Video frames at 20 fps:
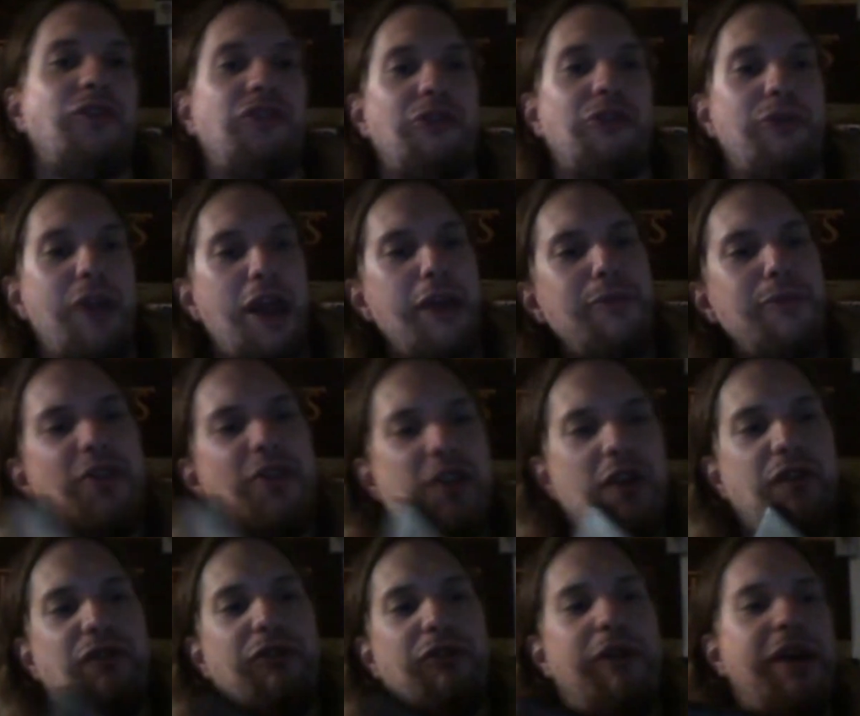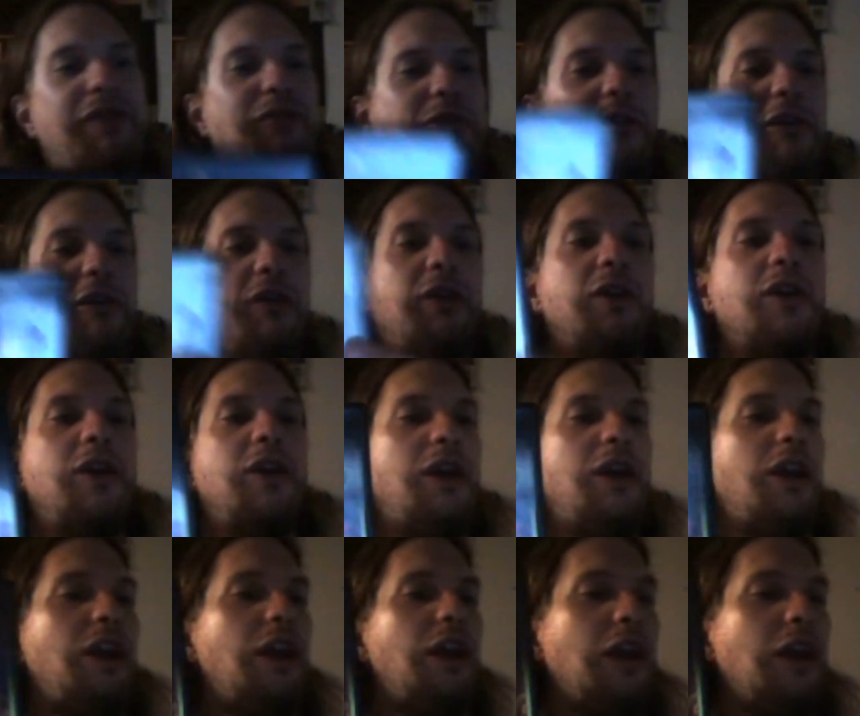So Diamonds Are Forever
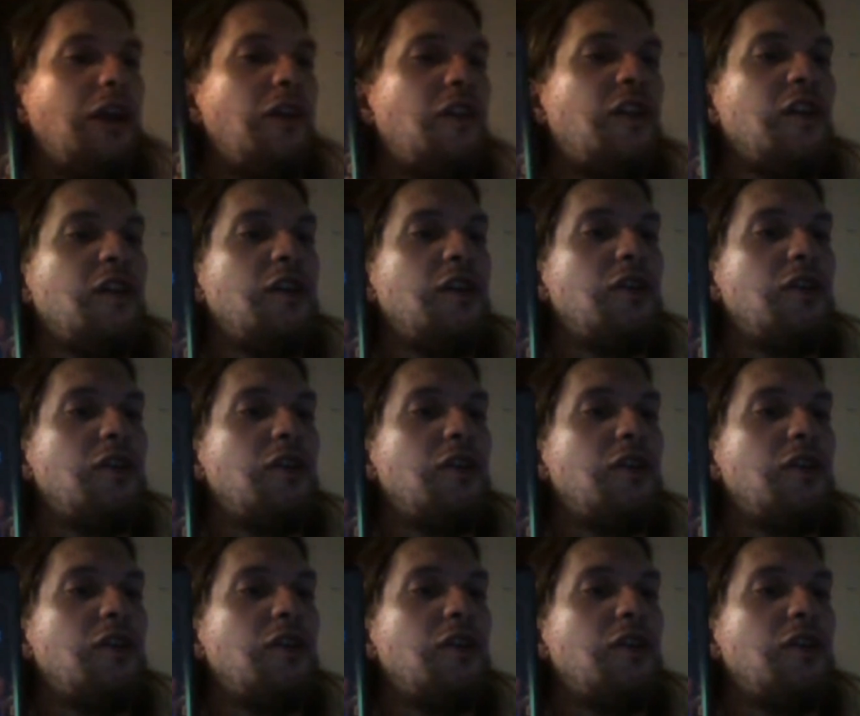is